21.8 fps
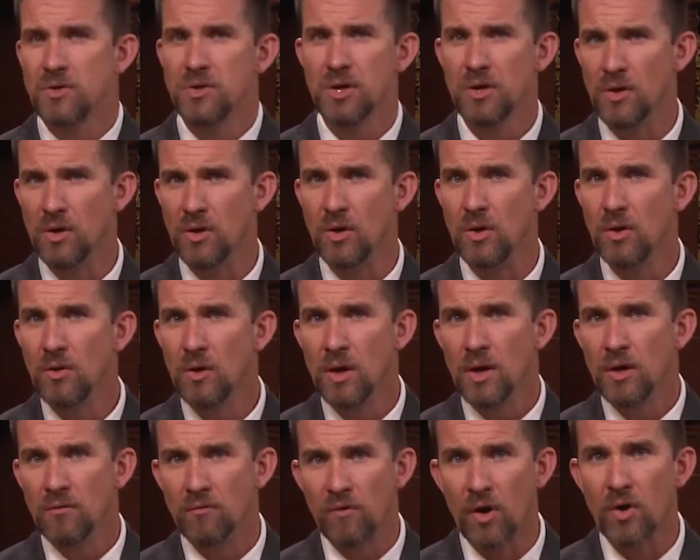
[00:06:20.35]
2,
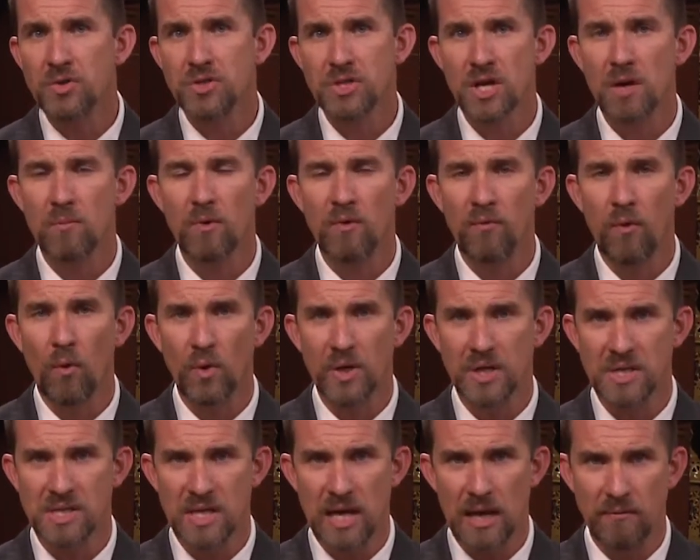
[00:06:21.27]
verse number
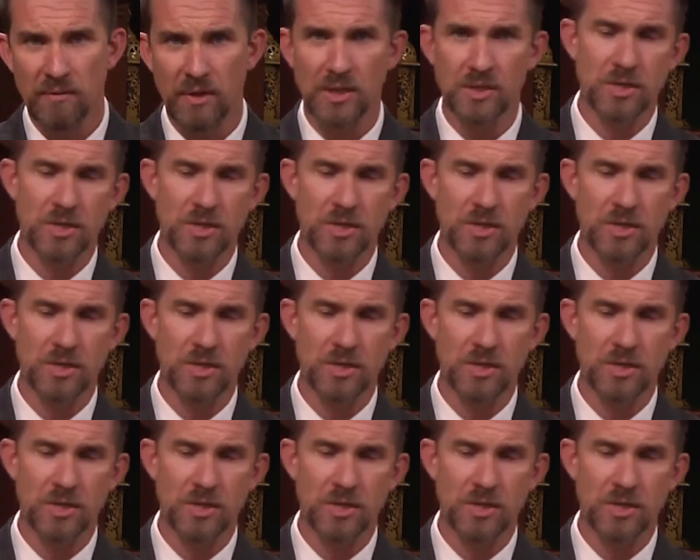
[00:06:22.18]
47.